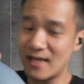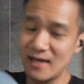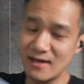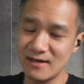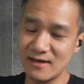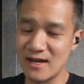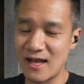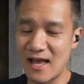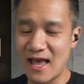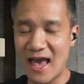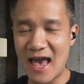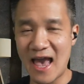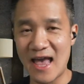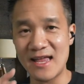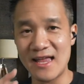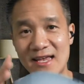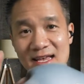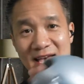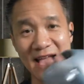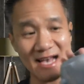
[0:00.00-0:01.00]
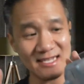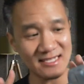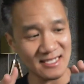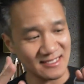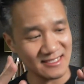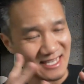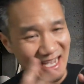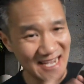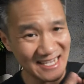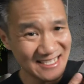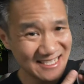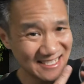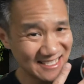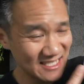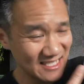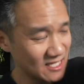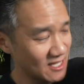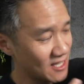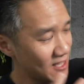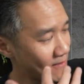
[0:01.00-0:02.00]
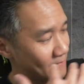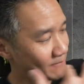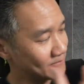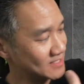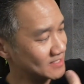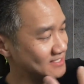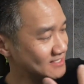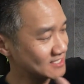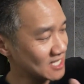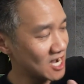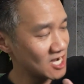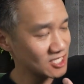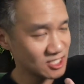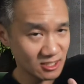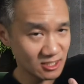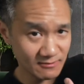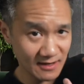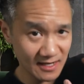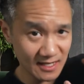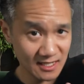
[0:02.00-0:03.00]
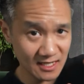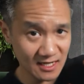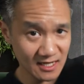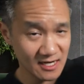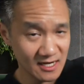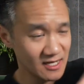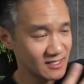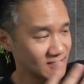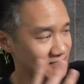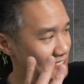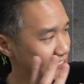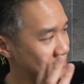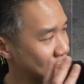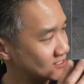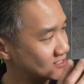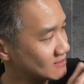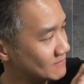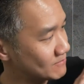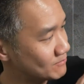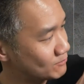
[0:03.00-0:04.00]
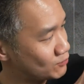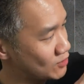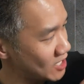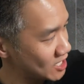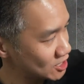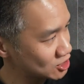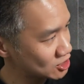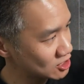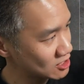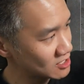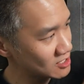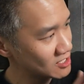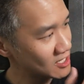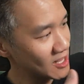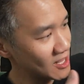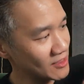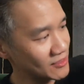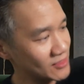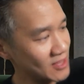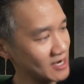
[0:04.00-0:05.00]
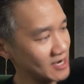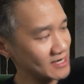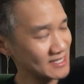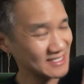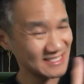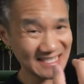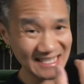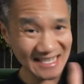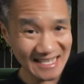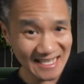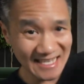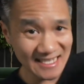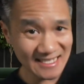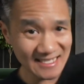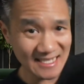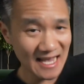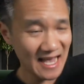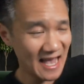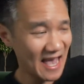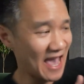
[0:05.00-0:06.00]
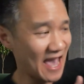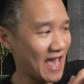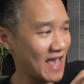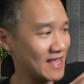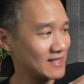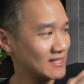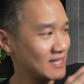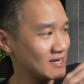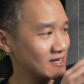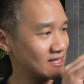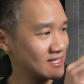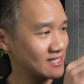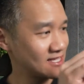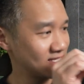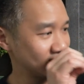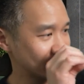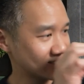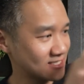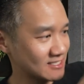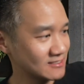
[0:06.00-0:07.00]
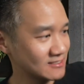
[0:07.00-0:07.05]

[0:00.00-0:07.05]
there, and it has a nice massaging right here. There's pressure, there is heat, and there is